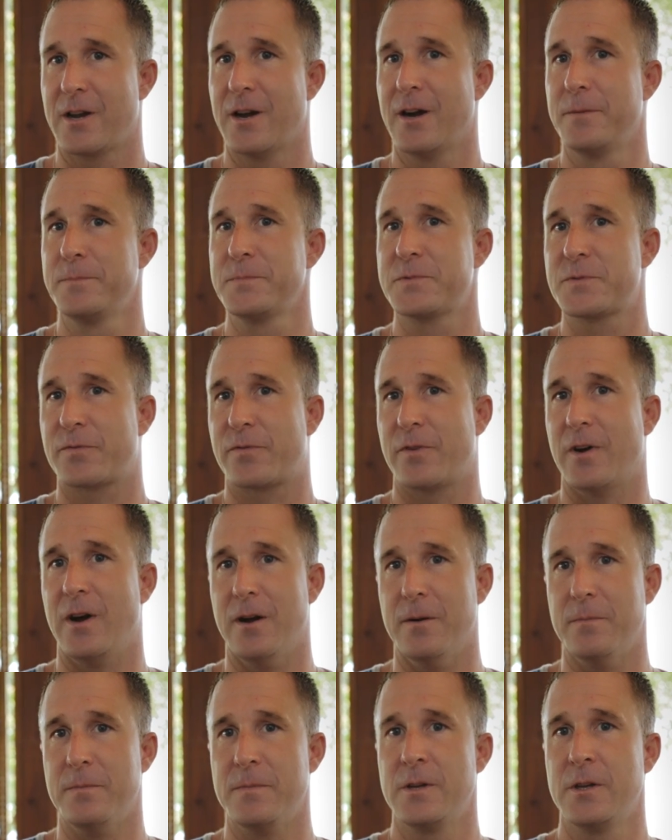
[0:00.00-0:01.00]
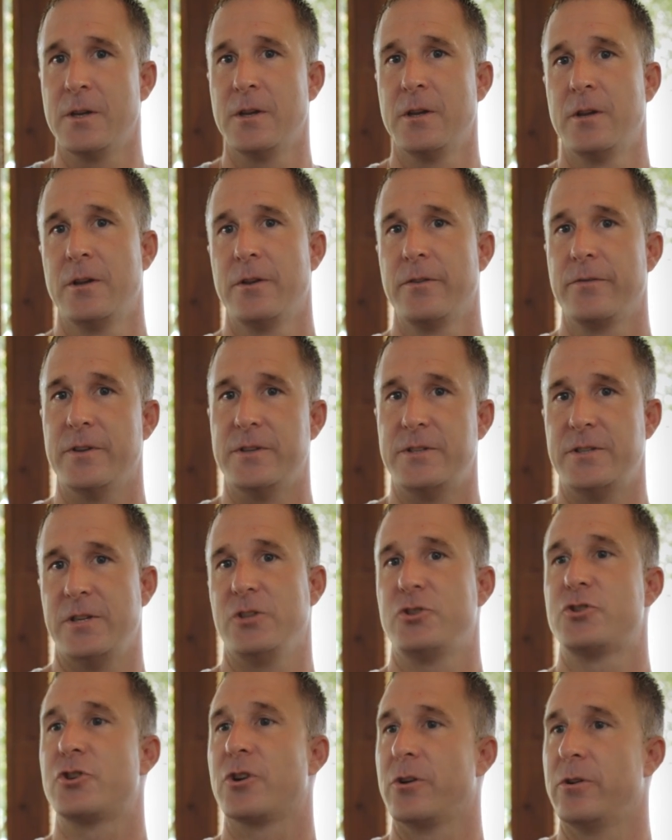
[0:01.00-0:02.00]
comes from the
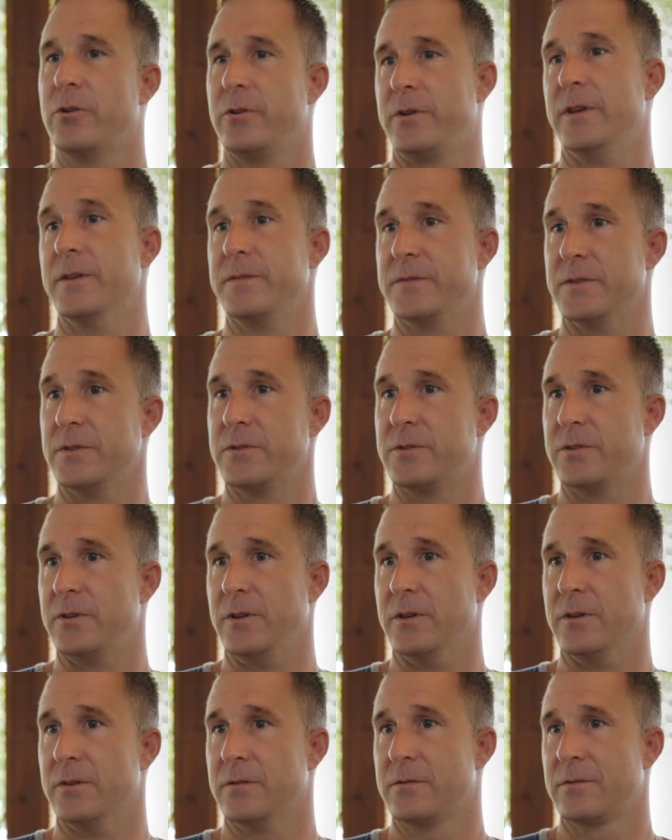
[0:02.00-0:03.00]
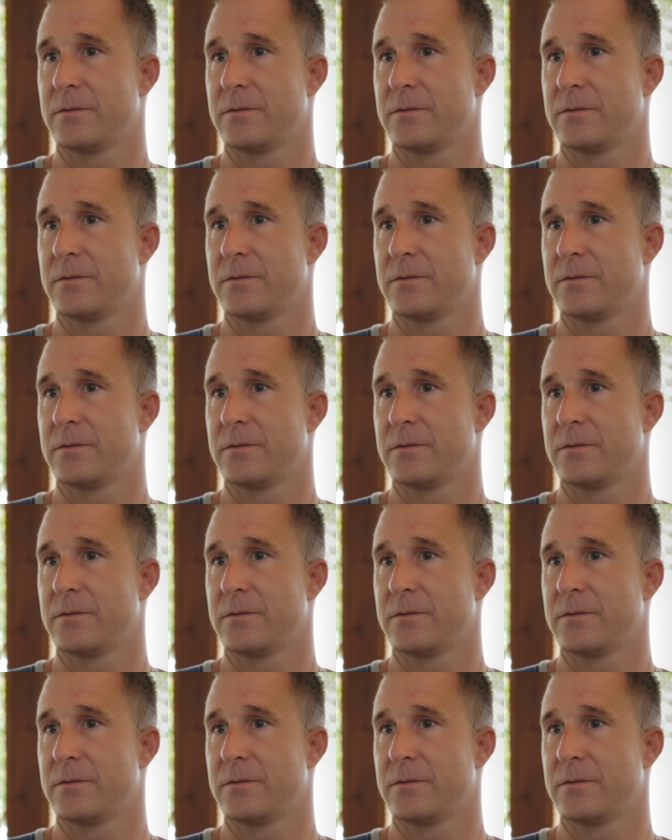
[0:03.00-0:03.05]
teacher who gives it to you.